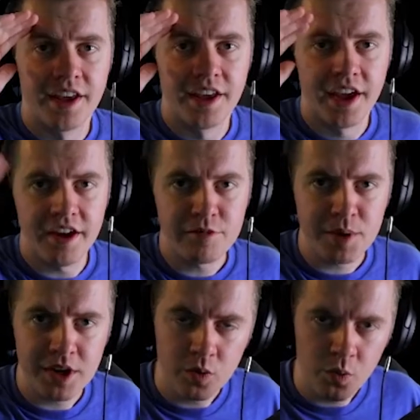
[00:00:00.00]
Hey
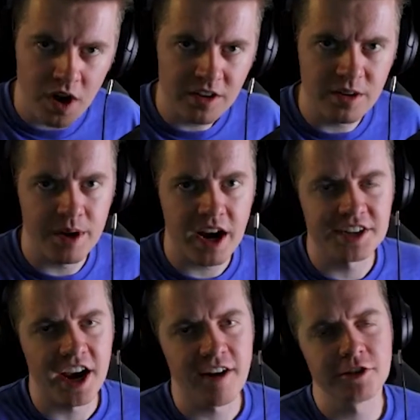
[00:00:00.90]
everybody, welcome back
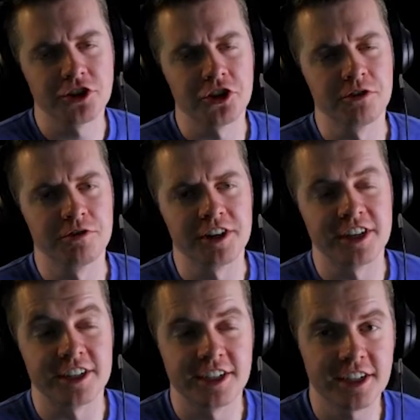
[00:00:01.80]
to Average Joe
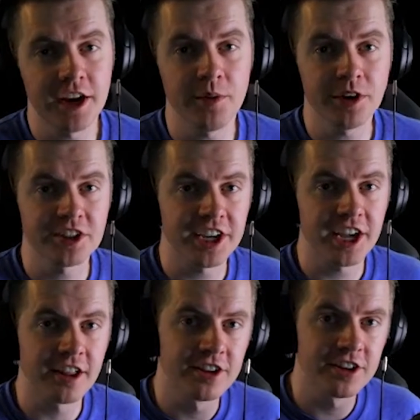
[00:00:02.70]
Infinity. Today we're taking
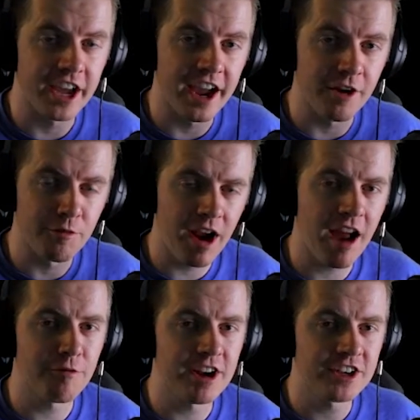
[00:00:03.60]
a look at Rat
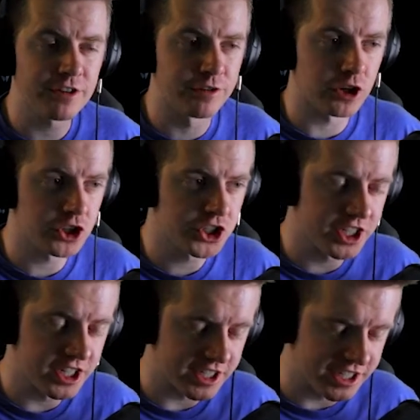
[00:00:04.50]
Race
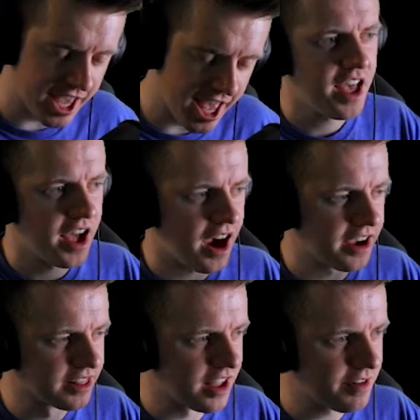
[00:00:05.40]
version 10. I
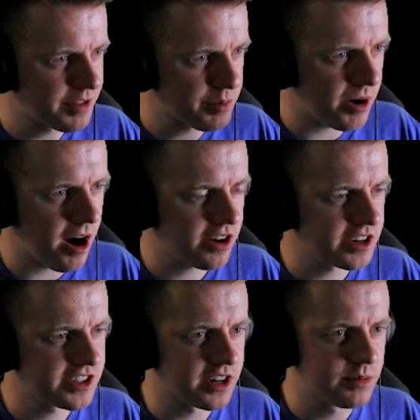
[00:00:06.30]
love the progress
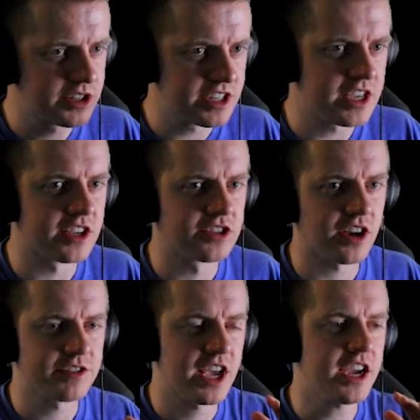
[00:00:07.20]
that I'm seeing. So I've
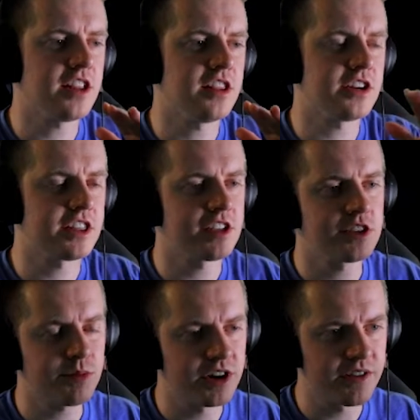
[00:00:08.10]
taken a look at this
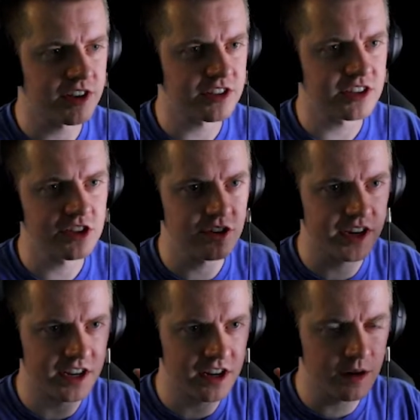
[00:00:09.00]
previously so I
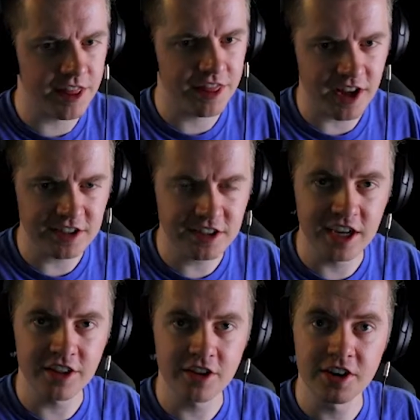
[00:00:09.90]
could get all my thoughts
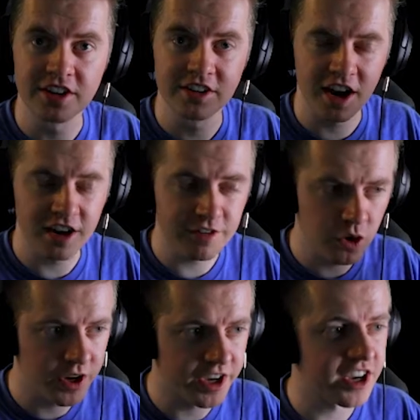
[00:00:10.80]
together in kind of a
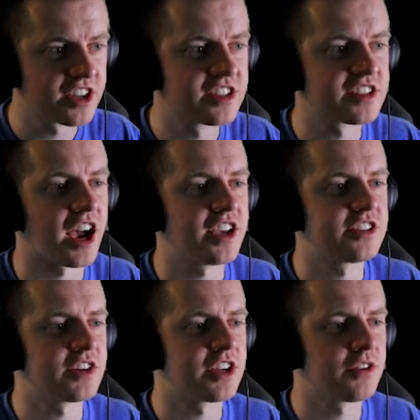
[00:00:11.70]
quick, concise
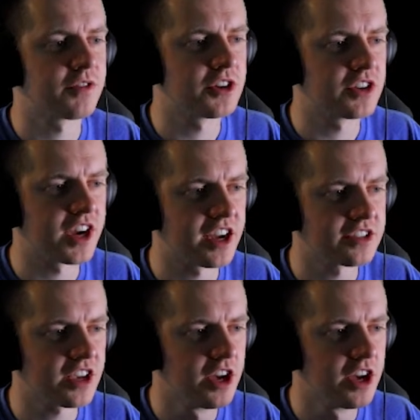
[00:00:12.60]
video for you guys.